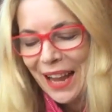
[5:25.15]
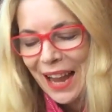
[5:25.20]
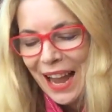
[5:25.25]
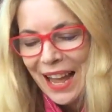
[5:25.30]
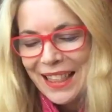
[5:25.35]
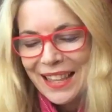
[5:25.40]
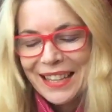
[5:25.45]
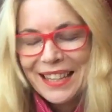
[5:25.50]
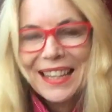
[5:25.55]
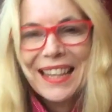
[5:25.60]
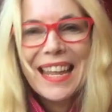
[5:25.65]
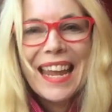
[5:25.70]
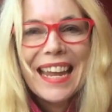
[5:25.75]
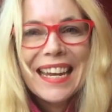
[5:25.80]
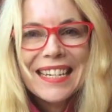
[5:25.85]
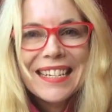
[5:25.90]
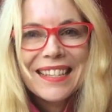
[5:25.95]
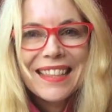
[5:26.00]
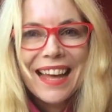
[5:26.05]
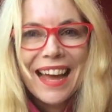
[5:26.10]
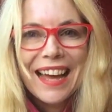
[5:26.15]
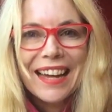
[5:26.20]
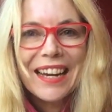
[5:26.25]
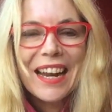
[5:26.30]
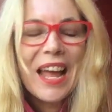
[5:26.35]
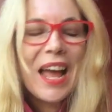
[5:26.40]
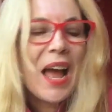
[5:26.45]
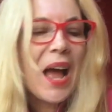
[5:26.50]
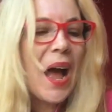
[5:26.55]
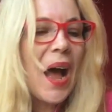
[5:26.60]
And then at the end of that,
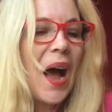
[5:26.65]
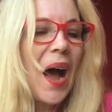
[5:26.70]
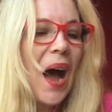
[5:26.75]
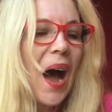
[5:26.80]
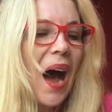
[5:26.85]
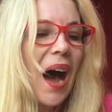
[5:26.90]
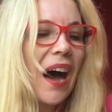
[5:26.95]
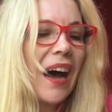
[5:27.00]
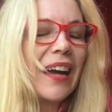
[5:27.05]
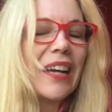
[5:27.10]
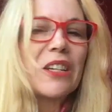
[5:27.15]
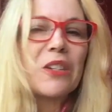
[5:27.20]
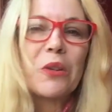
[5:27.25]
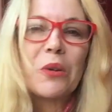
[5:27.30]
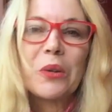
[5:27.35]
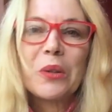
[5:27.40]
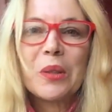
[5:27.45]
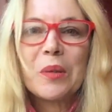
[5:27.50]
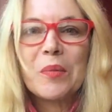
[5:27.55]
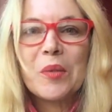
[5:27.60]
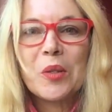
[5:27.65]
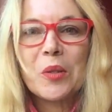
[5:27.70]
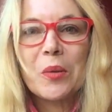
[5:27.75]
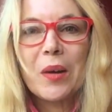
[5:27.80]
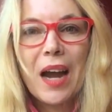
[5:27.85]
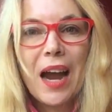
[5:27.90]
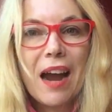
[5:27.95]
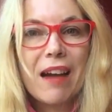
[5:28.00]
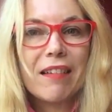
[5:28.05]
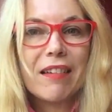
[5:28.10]
I took them to
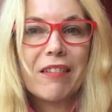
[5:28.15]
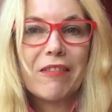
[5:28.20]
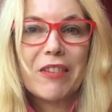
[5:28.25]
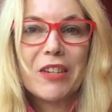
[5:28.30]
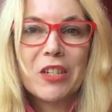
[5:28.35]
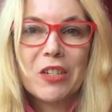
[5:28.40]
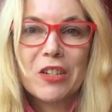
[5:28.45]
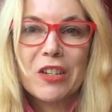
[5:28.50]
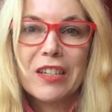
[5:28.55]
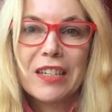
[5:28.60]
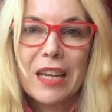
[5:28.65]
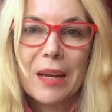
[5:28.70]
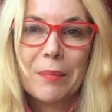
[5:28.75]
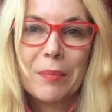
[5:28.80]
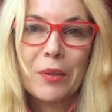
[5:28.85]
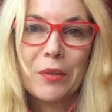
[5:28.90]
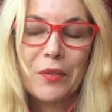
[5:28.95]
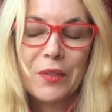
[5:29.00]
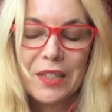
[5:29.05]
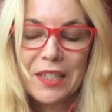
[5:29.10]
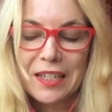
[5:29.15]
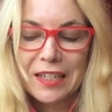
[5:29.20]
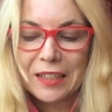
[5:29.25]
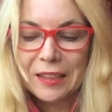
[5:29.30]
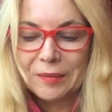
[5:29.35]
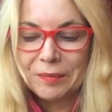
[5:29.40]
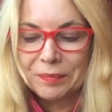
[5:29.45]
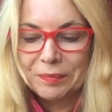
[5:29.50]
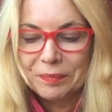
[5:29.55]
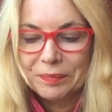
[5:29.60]
a Hare Krishna temple for
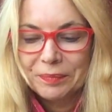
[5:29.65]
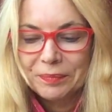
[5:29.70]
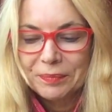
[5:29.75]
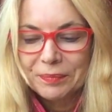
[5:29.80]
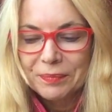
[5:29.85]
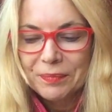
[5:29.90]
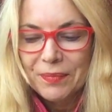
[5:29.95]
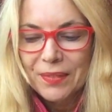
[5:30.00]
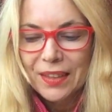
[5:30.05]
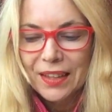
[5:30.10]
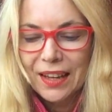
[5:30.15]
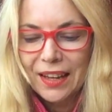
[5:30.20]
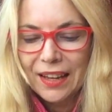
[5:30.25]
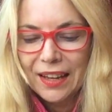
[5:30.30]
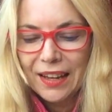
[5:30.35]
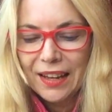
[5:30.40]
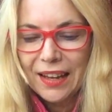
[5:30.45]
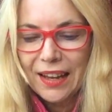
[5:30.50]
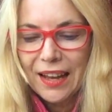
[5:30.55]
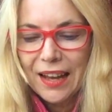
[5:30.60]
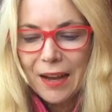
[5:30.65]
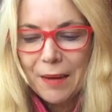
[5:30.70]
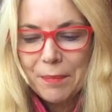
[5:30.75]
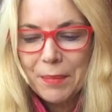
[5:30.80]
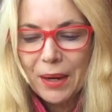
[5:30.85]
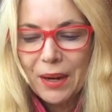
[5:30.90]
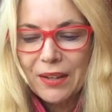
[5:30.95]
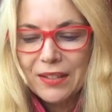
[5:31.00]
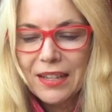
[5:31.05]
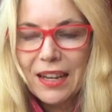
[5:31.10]
dinner
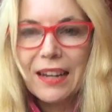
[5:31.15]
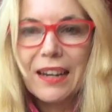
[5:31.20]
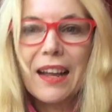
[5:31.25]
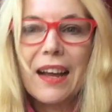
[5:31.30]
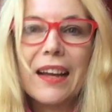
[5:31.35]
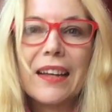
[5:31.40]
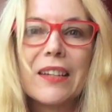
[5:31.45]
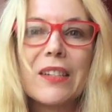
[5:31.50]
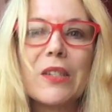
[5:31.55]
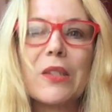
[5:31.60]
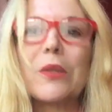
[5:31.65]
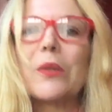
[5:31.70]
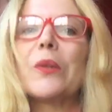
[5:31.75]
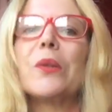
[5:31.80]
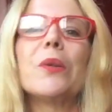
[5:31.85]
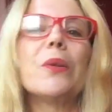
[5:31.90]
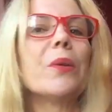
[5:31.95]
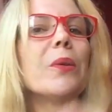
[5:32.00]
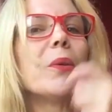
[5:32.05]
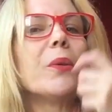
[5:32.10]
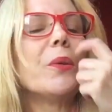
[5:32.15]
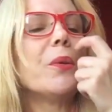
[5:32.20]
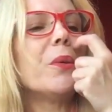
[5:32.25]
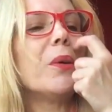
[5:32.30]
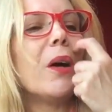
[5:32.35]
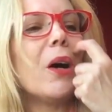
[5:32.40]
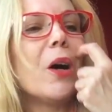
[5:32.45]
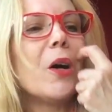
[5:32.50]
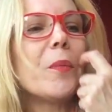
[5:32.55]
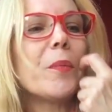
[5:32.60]
because I like
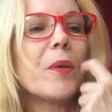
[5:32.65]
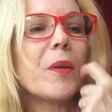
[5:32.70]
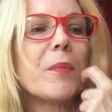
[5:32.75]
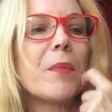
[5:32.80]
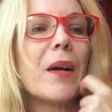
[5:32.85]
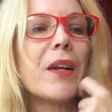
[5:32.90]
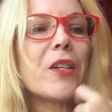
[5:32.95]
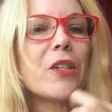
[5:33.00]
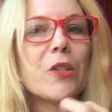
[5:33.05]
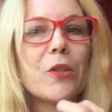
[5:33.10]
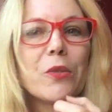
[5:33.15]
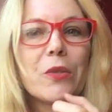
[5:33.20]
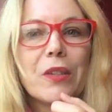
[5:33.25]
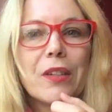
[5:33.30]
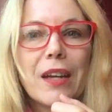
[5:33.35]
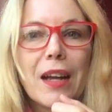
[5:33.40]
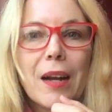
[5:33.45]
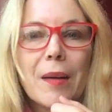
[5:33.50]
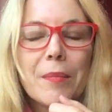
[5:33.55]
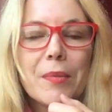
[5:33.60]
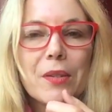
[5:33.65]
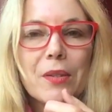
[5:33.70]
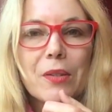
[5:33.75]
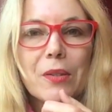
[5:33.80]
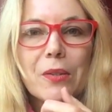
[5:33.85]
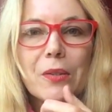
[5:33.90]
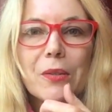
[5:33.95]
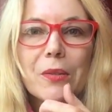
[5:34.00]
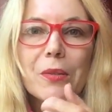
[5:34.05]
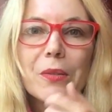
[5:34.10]
to open my children up
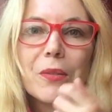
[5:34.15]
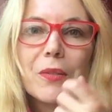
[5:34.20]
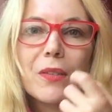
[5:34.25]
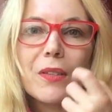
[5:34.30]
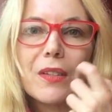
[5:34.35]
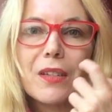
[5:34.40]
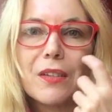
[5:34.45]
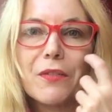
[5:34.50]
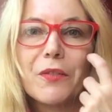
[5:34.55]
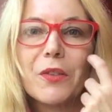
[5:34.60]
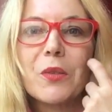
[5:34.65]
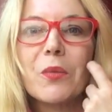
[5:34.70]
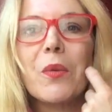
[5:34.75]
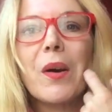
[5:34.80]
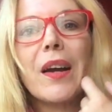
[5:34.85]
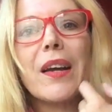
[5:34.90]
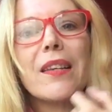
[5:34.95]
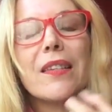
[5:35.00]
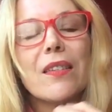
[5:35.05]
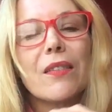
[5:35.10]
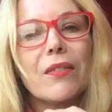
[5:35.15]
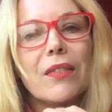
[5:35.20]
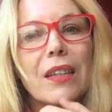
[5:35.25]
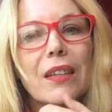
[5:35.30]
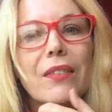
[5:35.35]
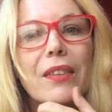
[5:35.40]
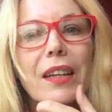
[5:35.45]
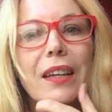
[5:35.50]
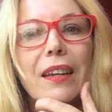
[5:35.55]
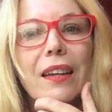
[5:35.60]
to different ways of
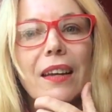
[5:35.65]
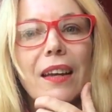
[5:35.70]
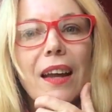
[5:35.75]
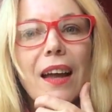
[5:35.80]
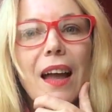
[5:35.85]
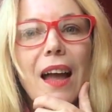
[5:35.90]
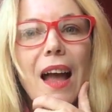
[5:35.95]
living